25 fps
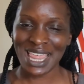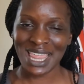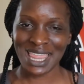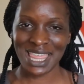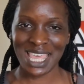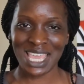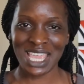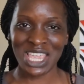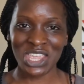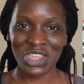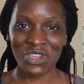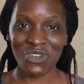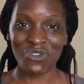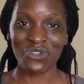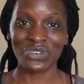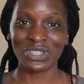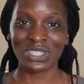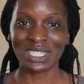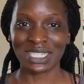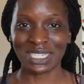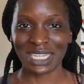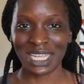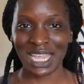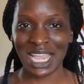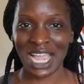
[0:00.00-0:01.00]
Thank you for
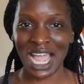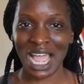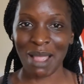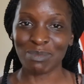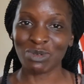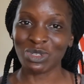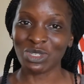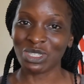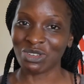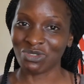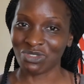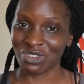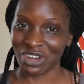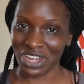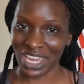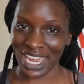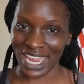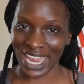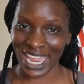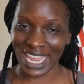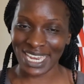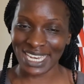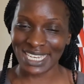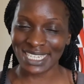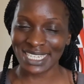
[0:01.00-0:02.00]
staying up to the very
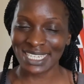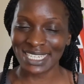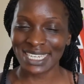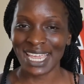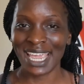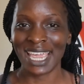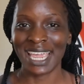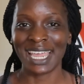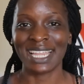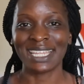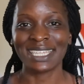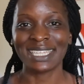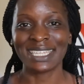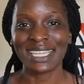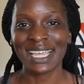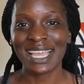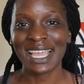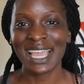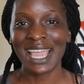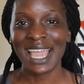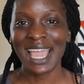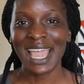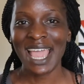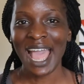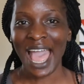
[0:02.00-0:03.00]
end, and
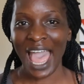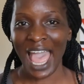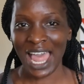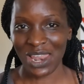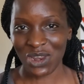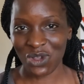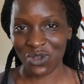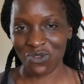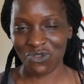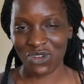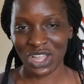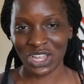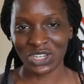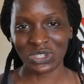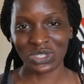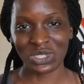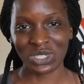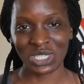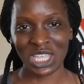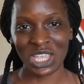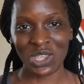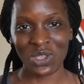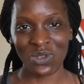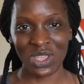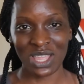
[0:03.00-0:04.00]
I look forward to
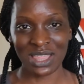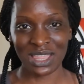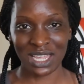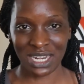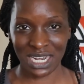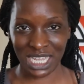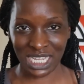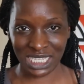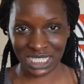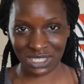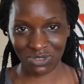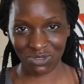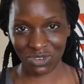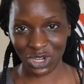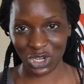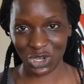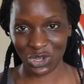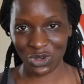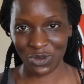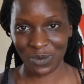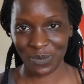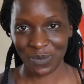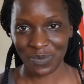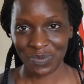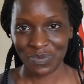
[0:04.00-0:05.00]
seeing you in the next video.